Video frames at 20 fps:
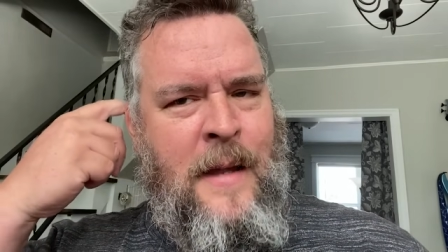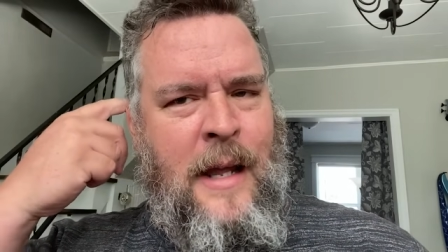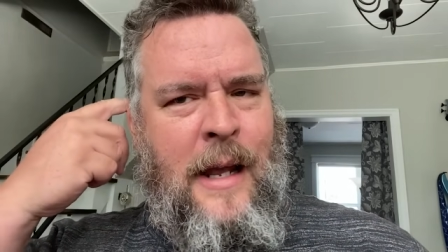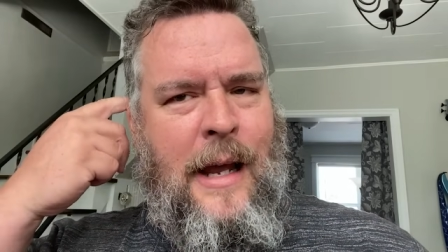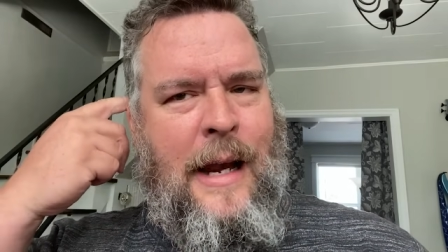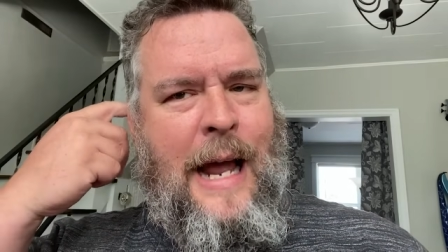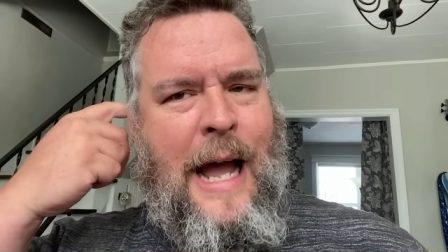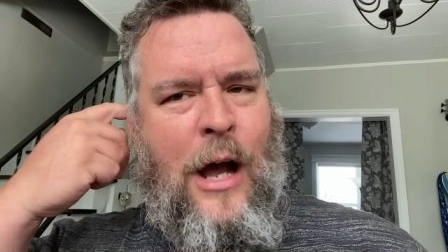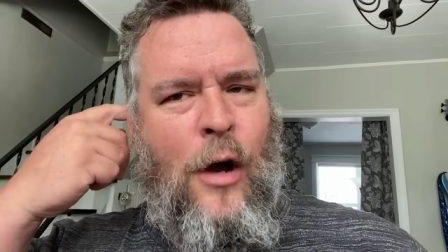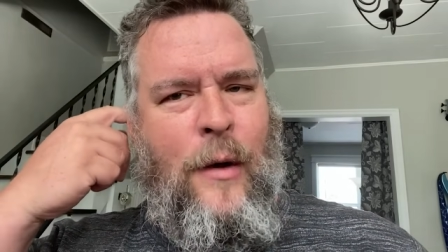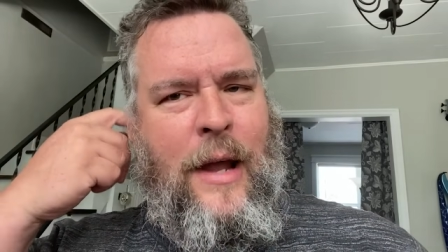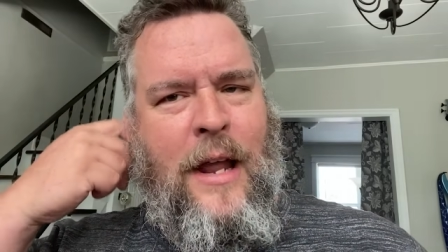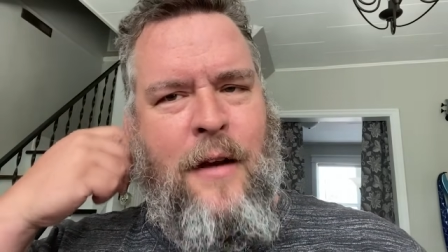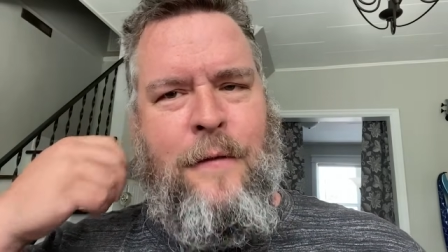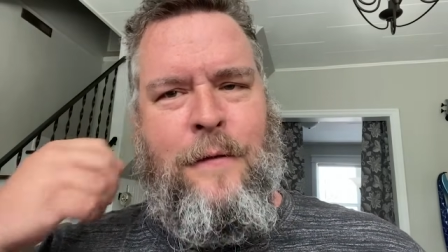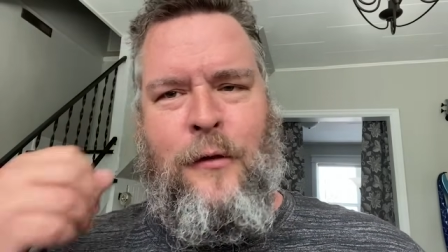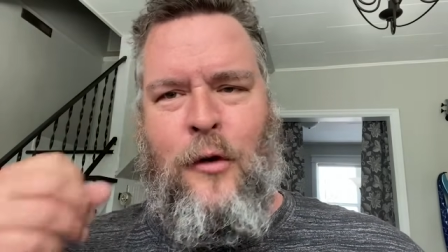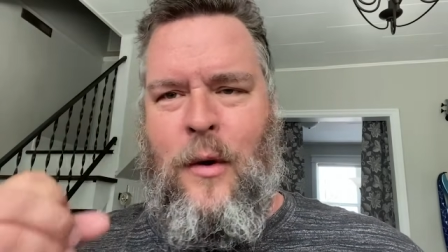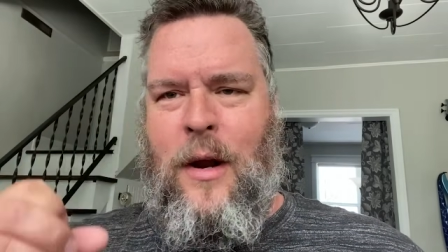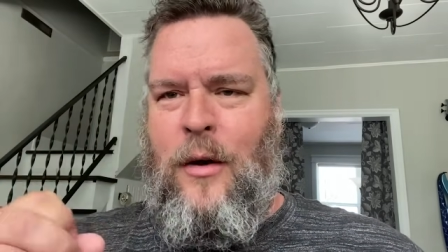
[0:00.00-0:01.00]
and how
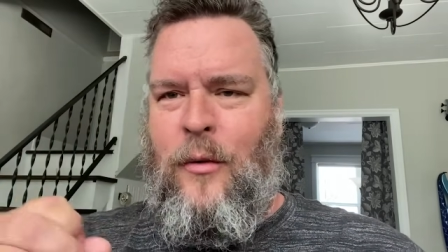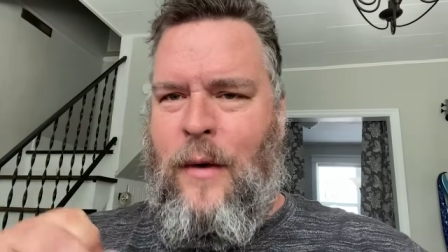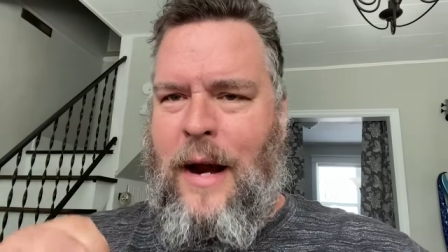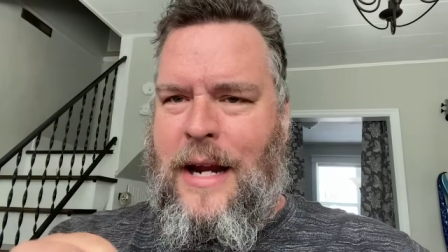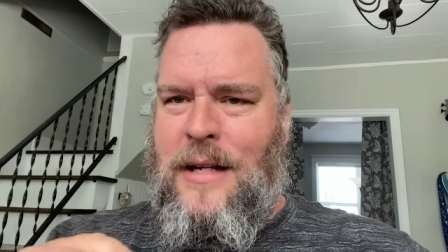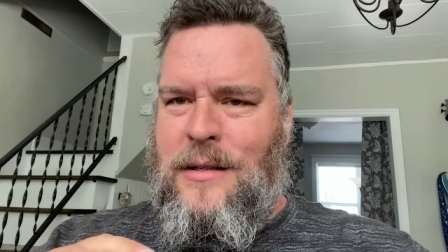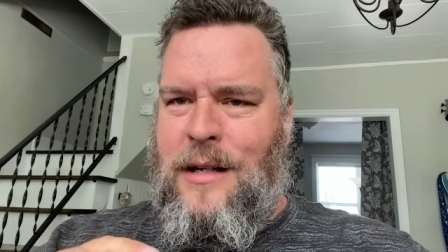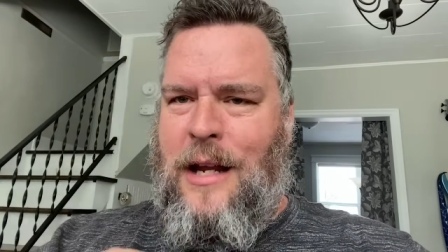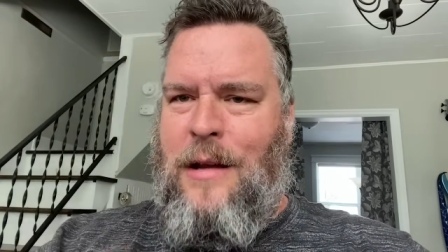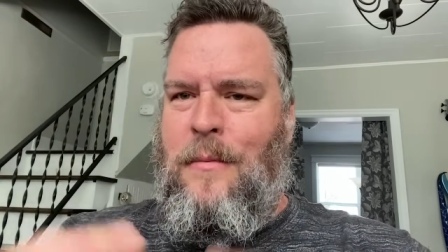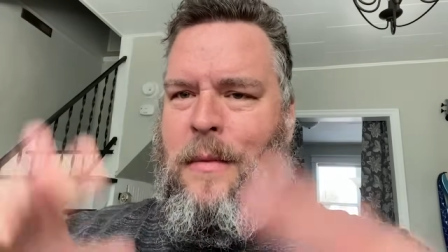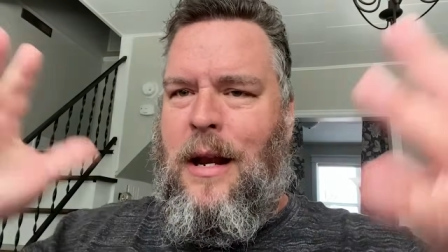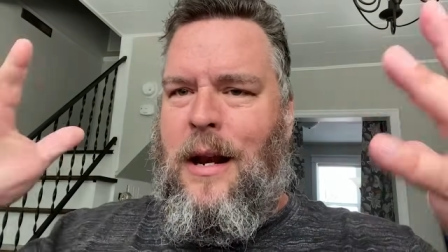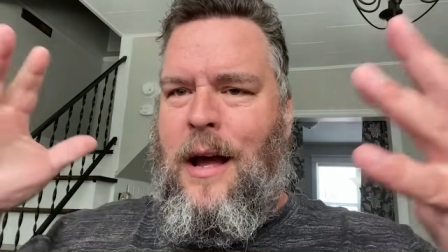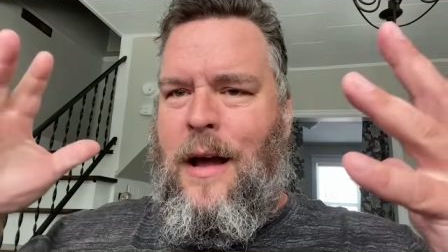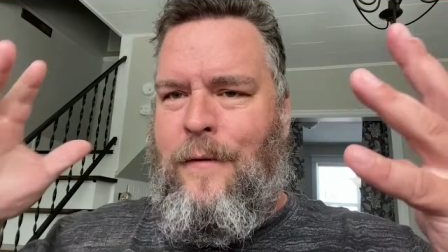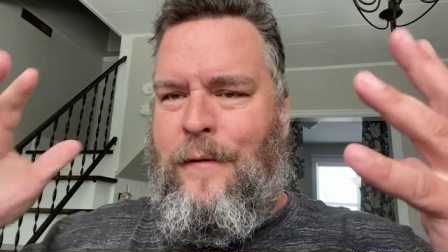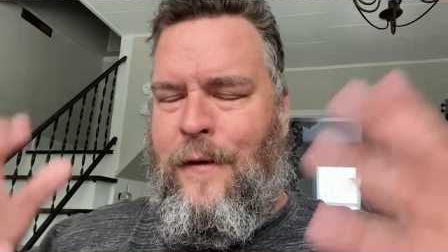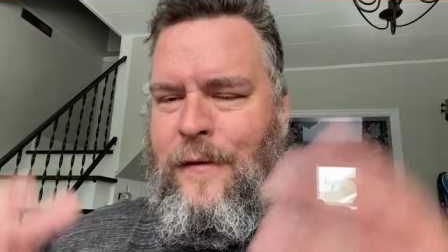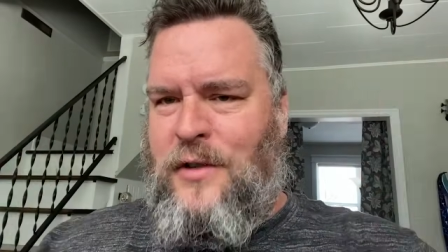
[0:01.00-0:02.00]
infrared rays emit
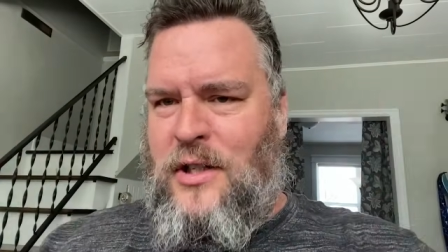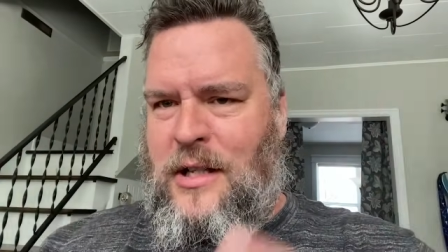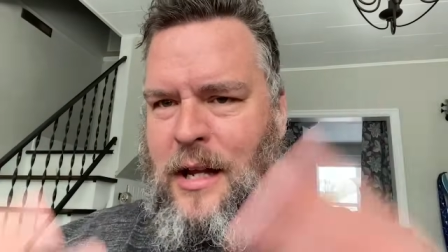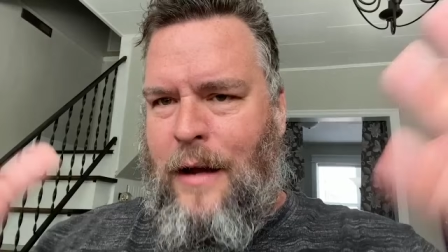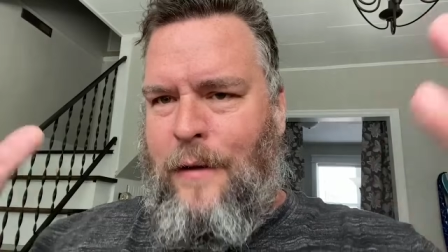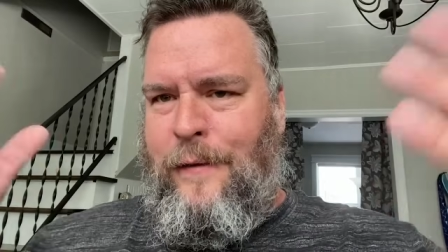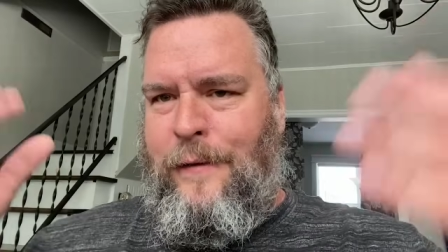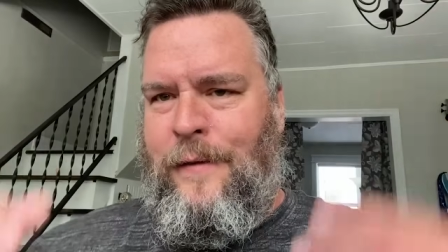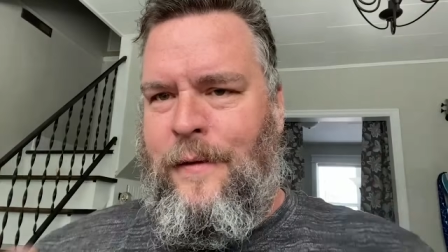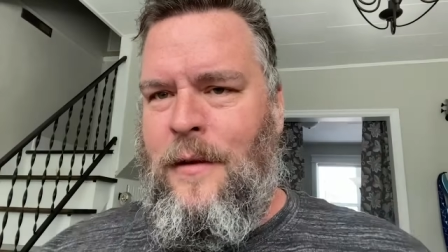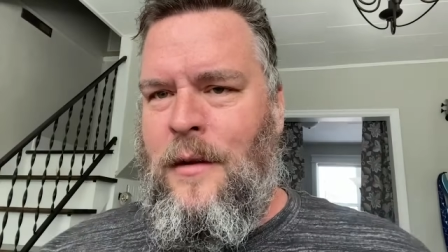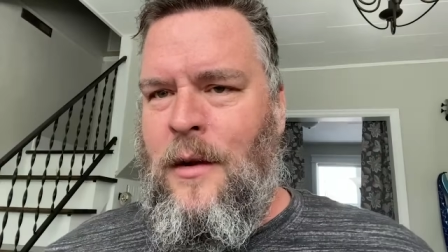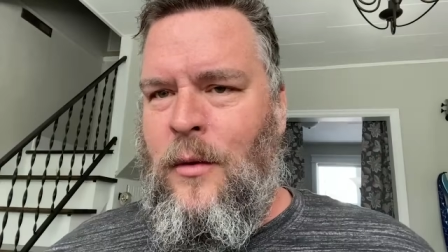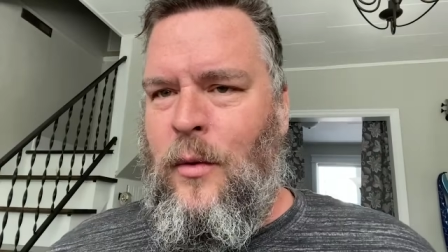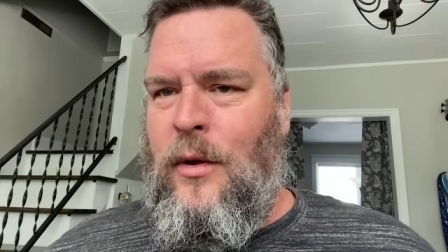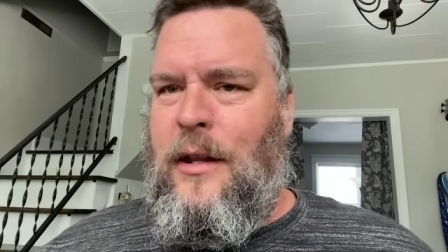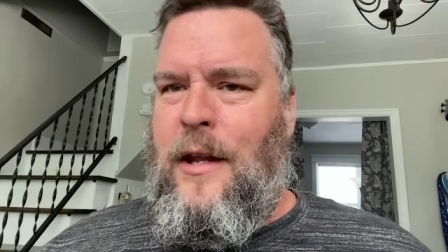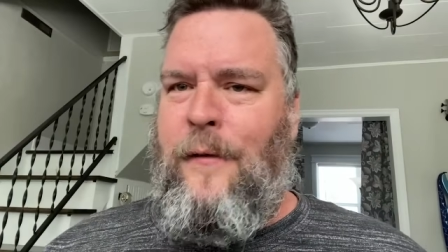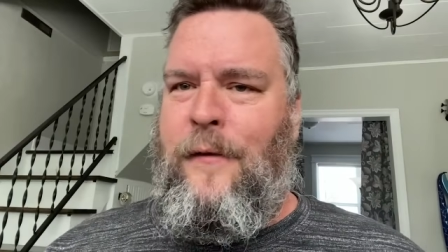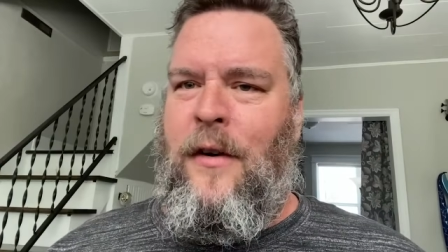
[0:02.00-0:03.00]
off of stuff
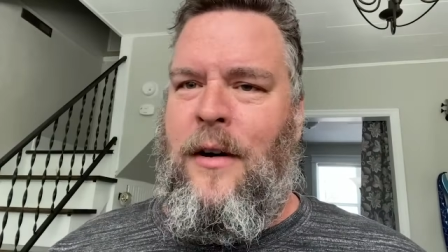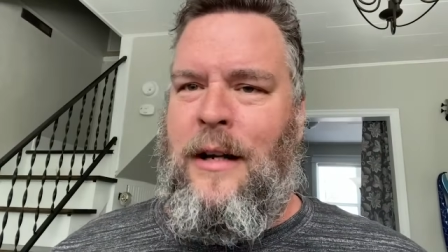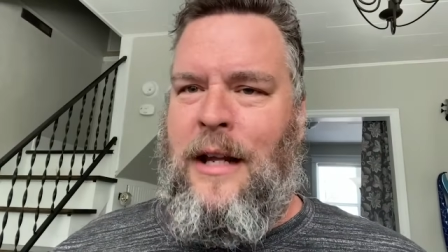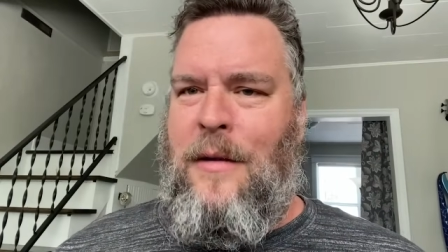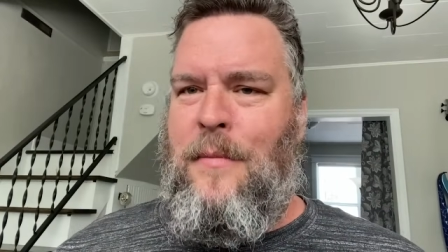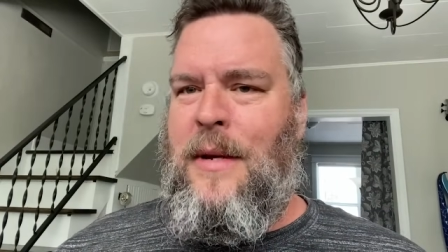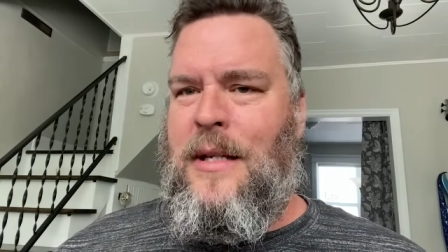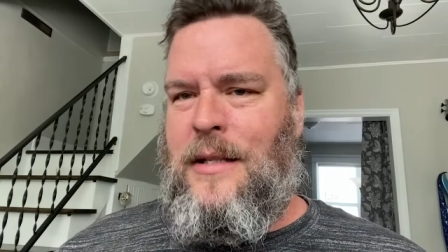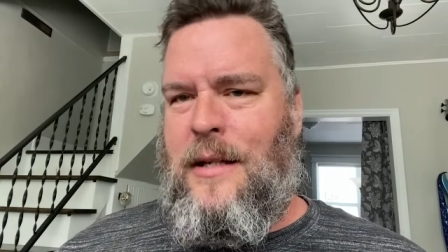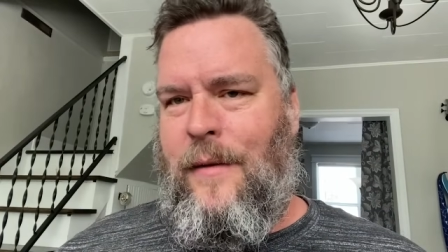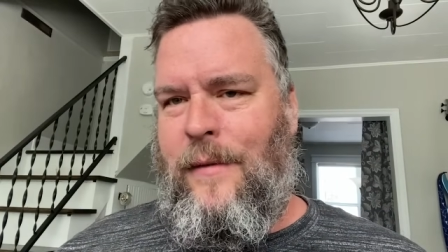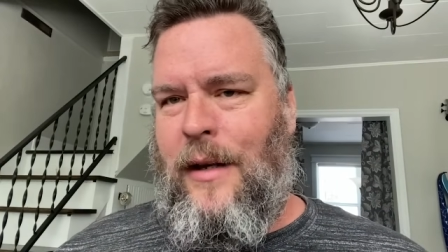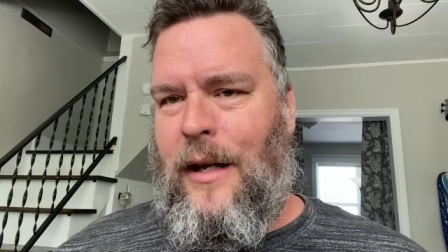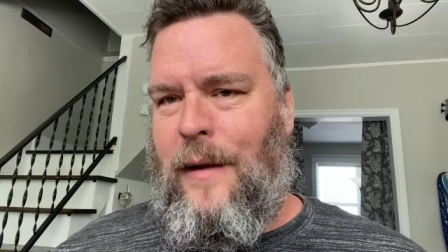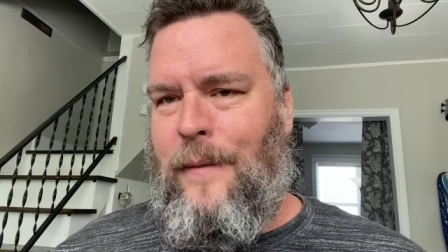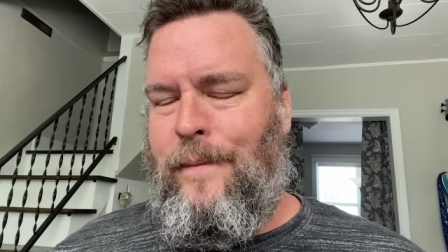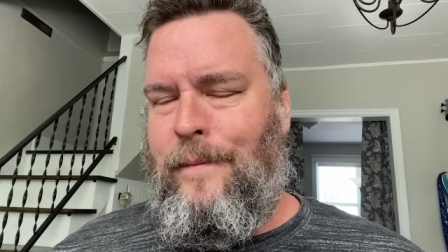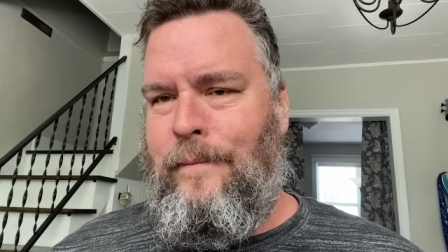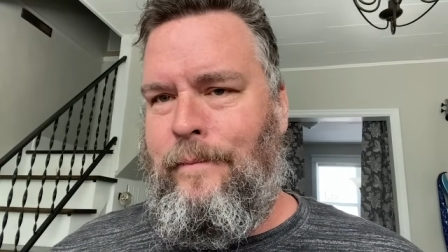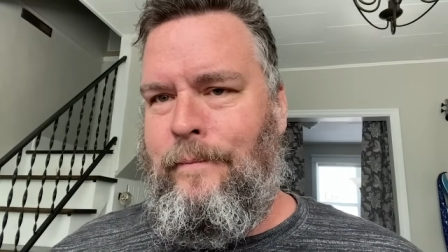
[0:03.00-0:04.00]
with different emissivity?